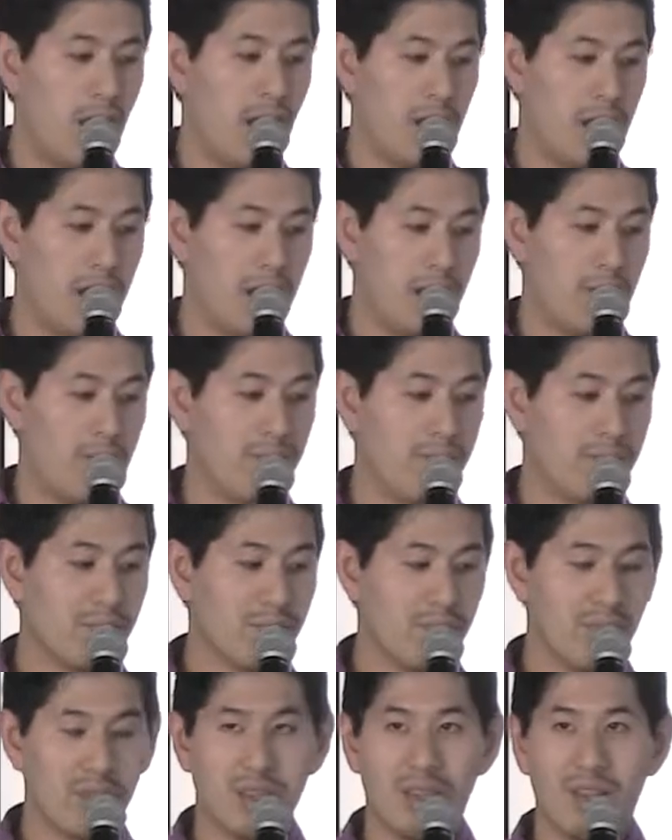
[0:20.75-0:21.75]
Um,
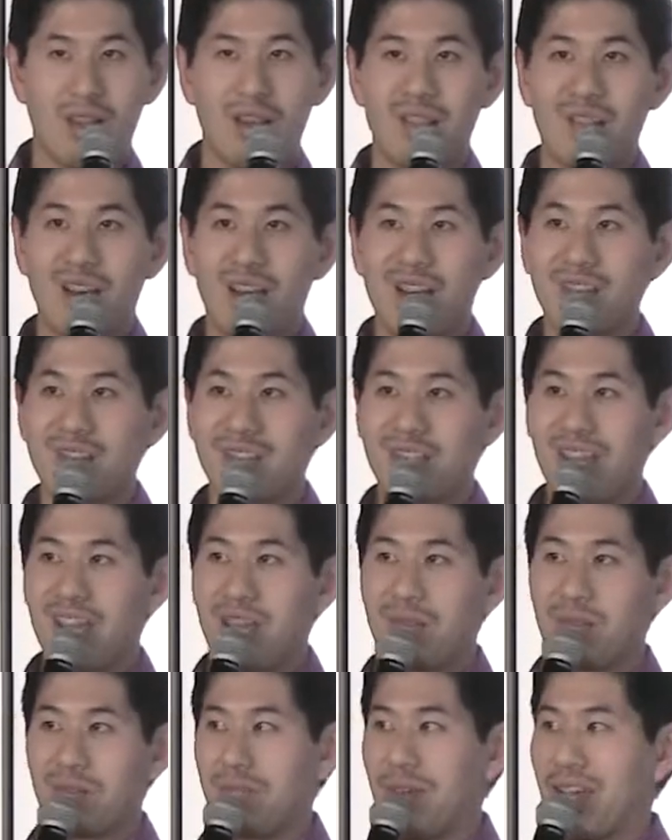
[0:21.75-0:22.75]
a lot of
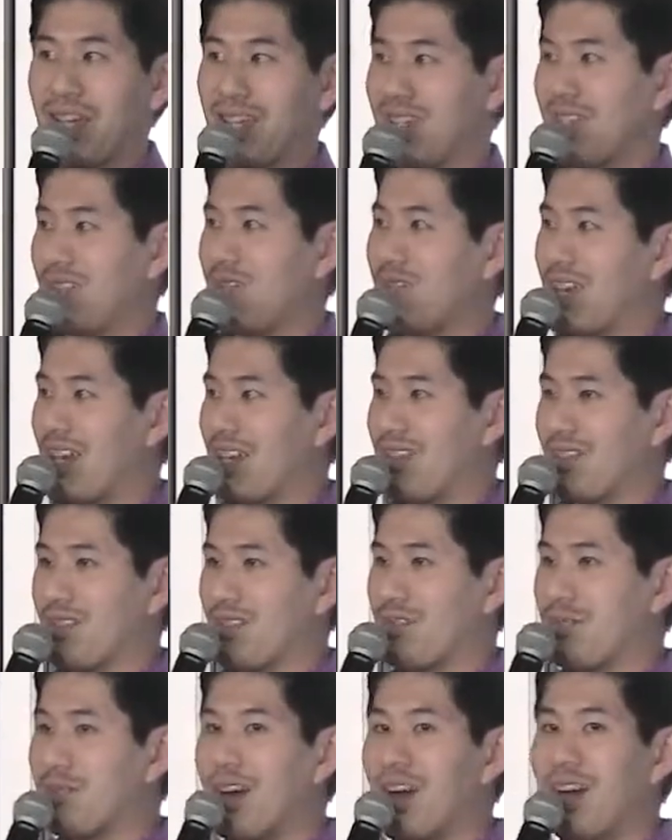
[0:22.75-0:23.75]
times back in
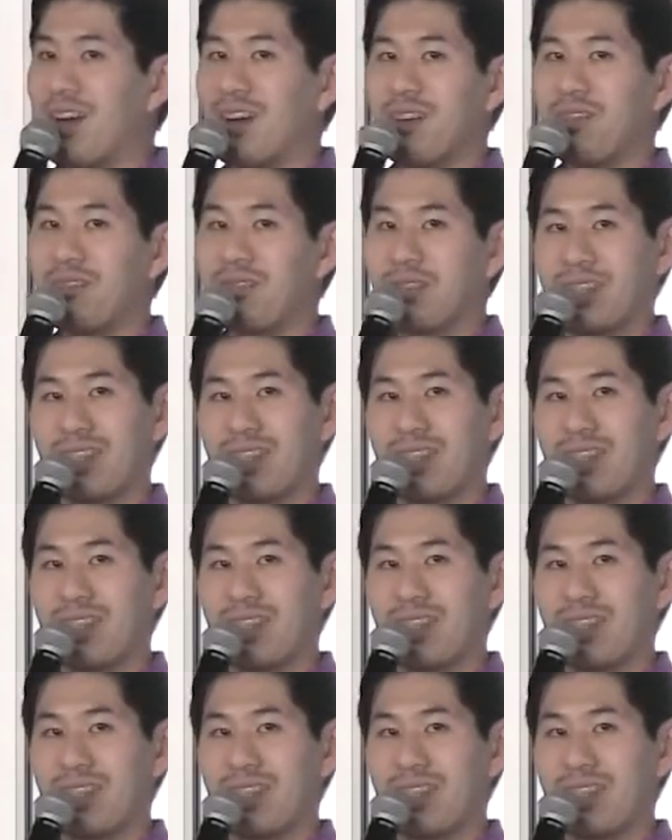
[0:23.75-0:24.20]
2012,